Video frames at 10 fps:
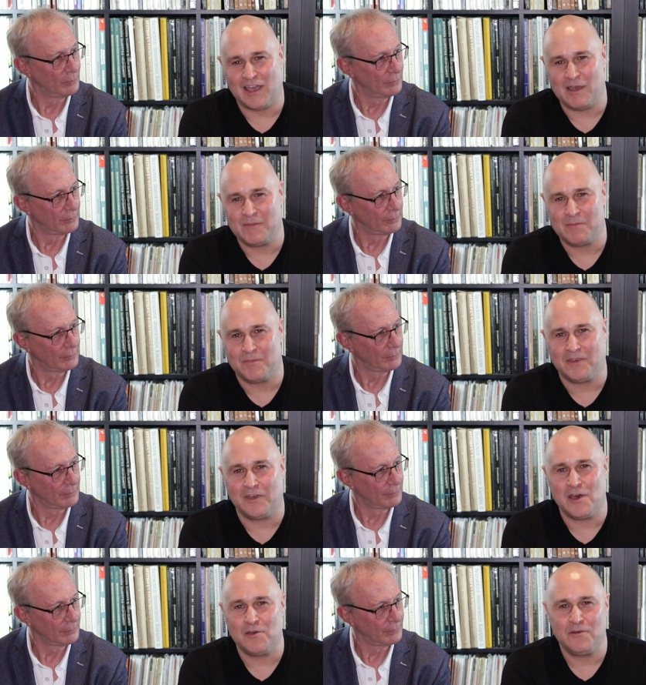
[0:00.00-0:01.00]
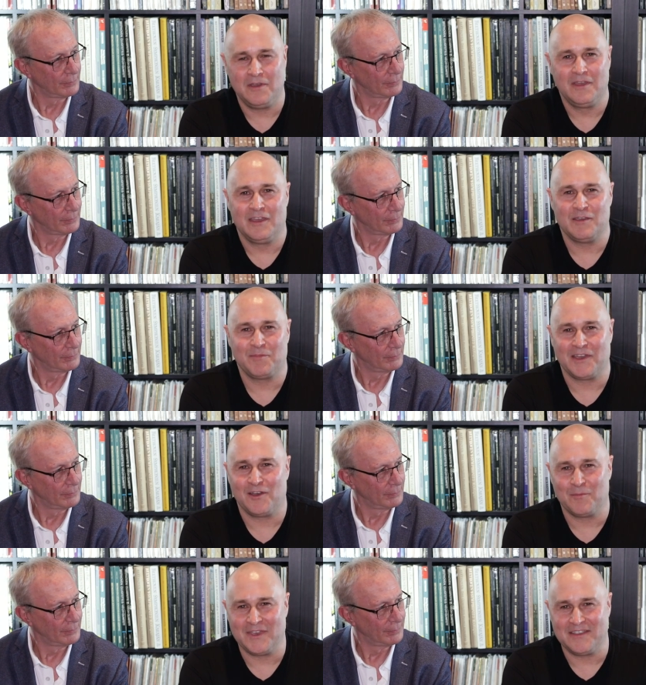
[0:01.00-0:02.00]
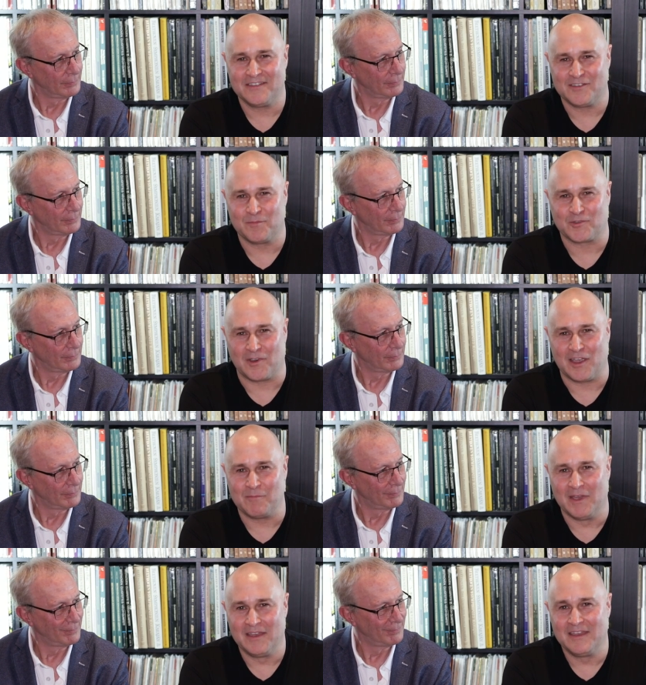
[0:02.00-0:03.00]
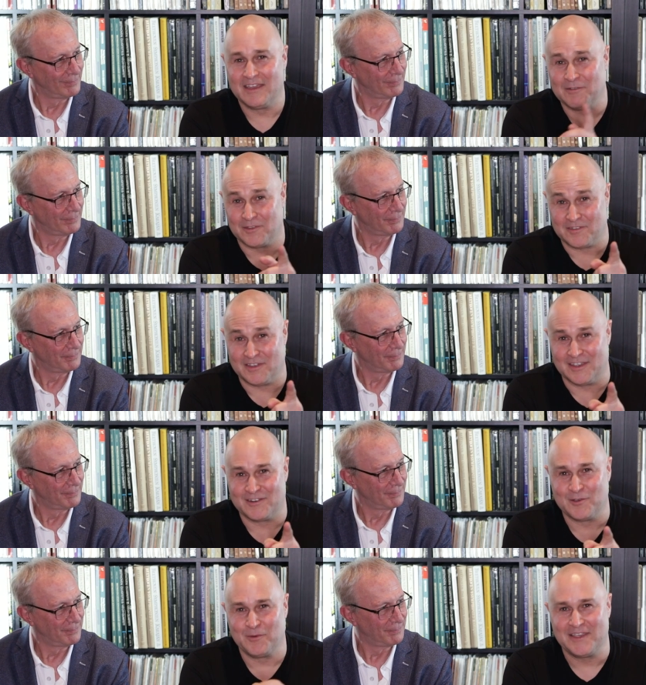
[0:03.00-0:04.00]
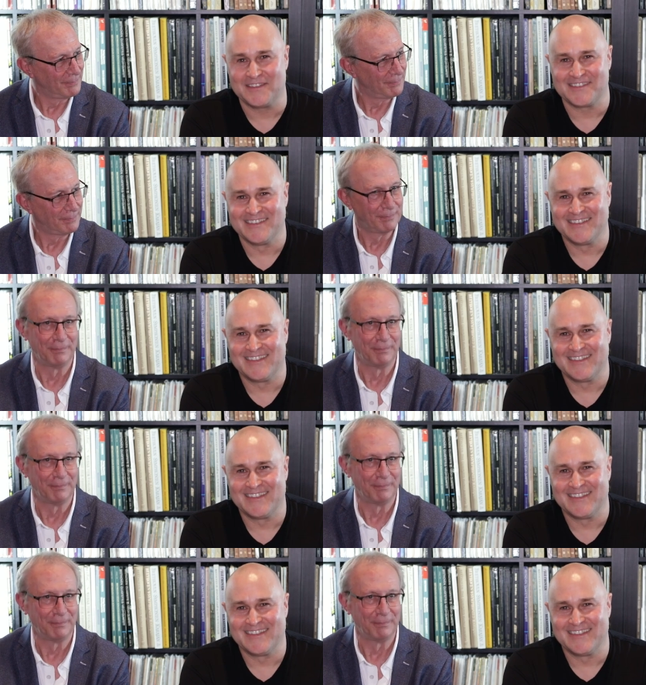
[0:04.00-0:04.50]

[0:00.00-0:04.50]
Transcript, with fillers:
Speaker 1: comment below, and by all means subscribe. And we'll see you in two weeks.